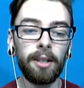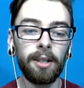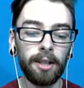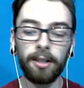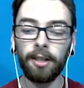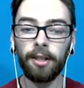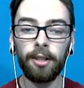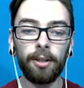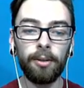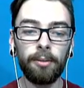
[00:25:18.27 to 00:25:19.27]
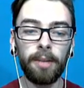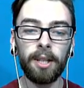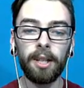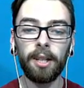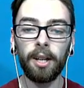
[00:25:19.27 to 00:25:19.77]
continue
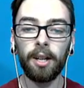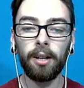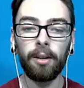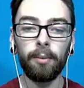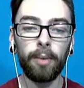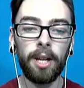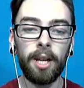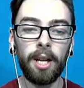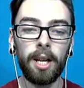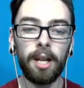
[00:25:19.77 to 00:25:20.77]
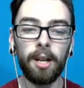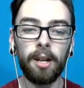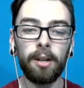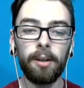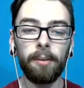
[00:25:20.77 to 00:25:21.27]
making our way
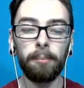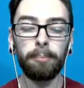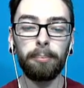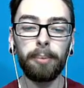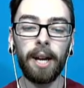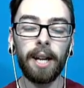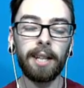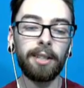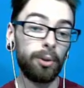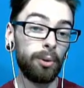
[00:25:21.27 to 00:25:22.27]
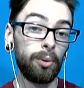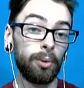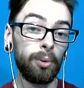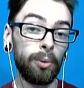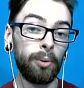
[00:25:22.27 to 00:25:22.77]
back
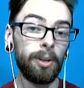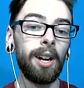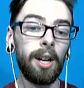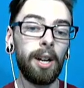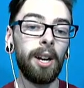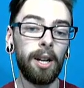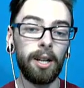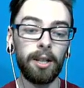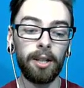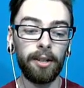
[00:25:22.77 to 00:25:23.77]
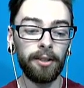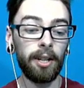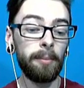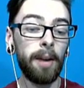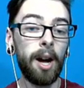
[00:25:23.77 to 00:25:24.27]
to Agassiz
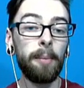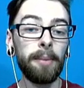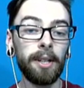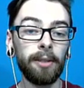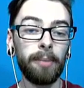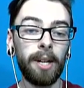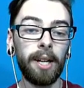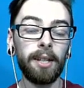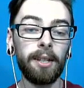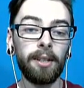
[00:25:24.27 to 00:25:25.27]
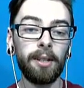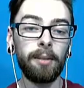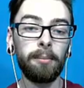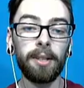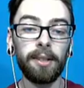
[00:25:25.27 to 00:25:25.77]
Town. I'm hopping on the bike
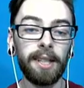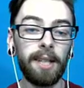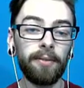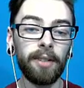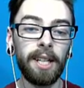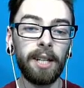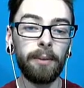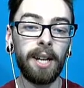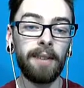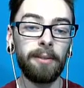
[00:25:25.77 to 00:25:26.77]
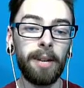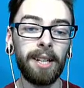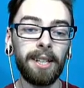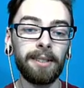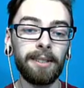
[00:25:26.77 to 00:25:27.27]
because I keep forgetting we have a bike.